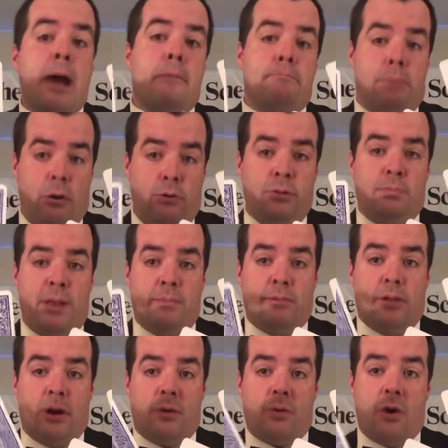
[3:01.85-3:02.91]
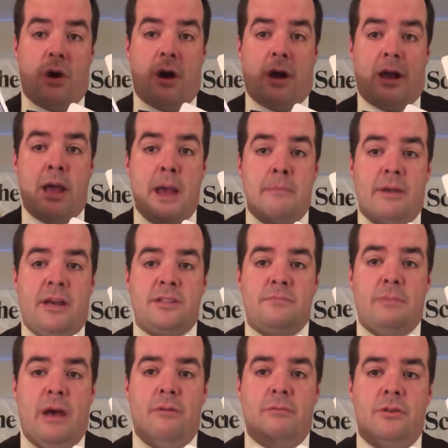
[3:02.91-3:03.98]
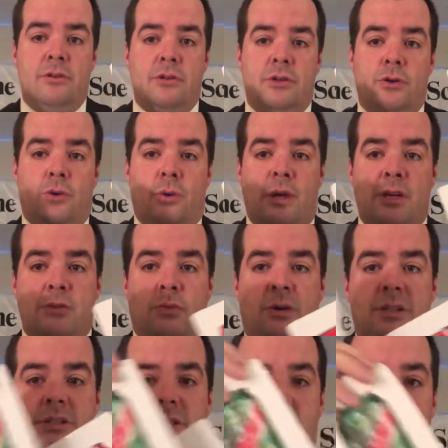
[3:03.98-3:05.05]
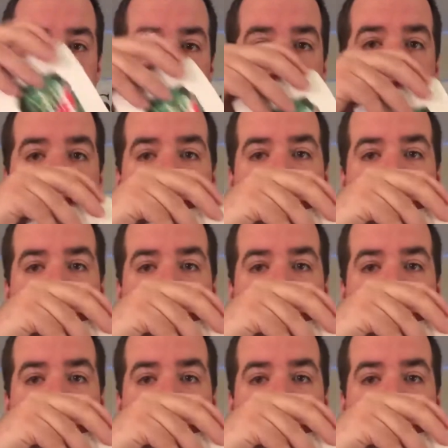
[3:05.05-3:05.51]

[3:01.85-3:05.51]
both people are wrong, because Mountain Dew is one soda